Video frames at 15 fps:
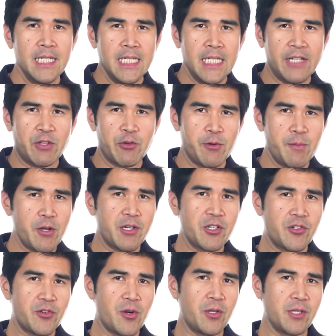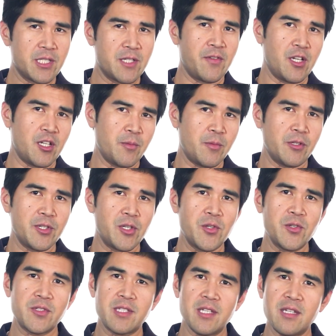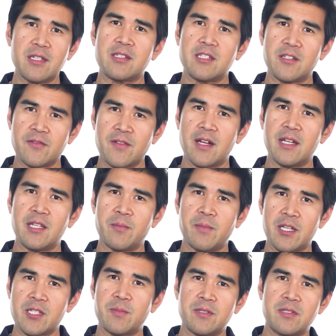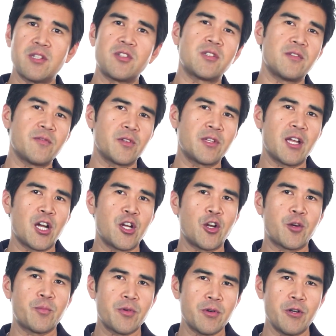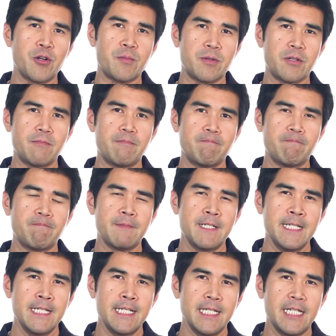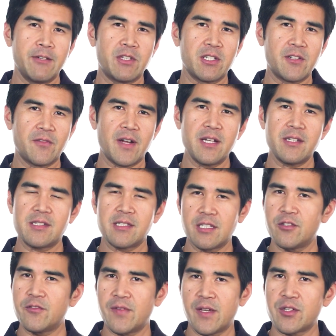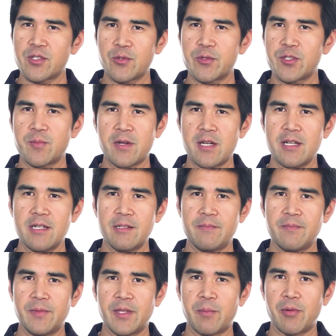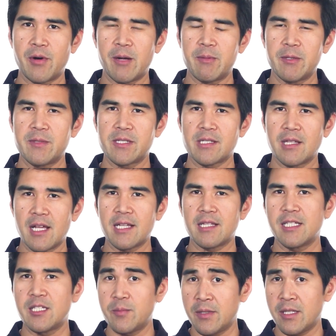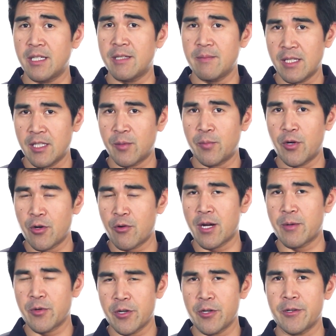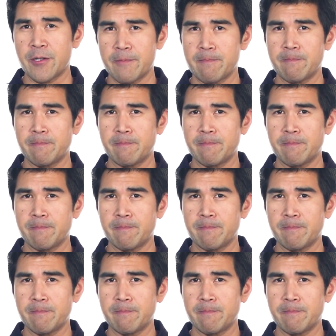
If the remote control is available, use this to find the best position for the IR probe. If the device still fails to respond, the problem is likely to be in the program code.